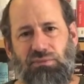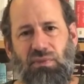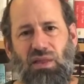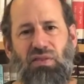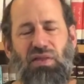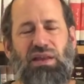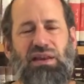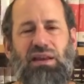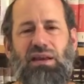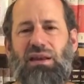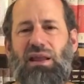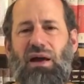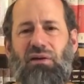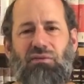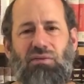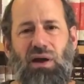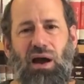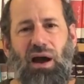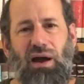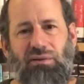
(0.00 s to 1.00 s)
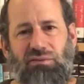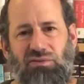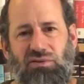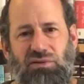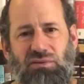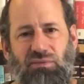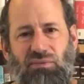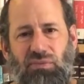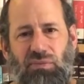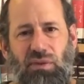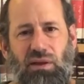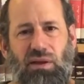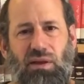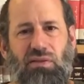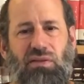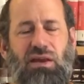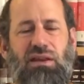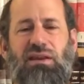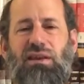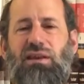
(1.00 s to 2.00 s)
They didn't have knives.
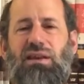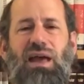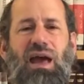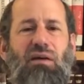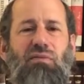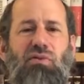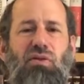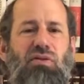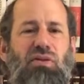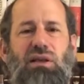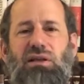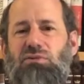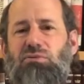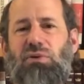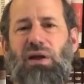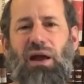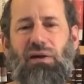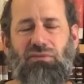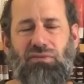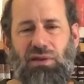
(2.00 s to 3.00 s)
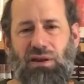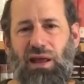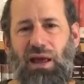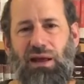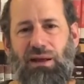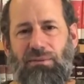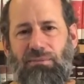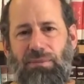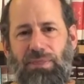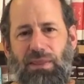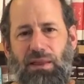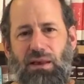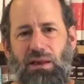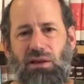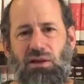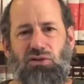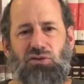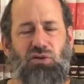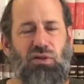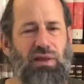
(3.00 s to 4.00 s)
They didn't have the things we have today.
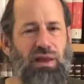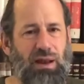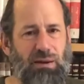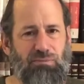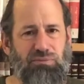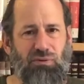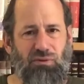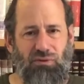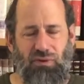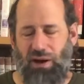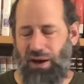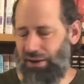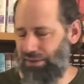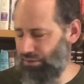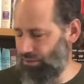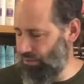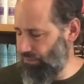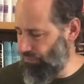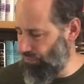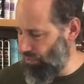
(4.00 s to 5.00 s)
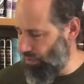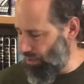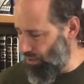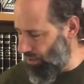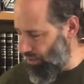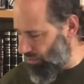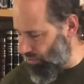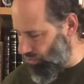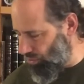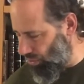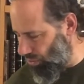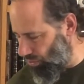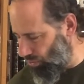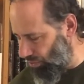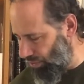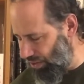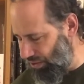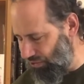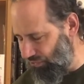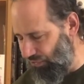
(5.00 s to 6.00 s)
So they improvised. So
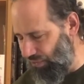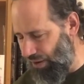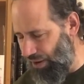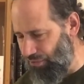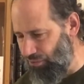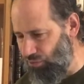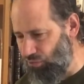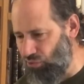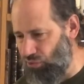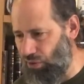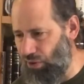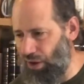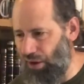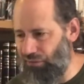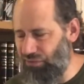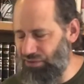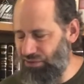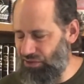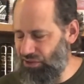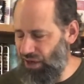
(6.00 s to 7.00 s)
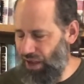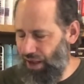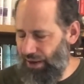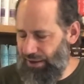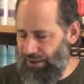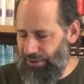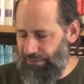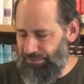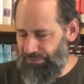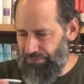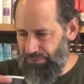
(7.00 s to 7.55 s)
his father took off his jacket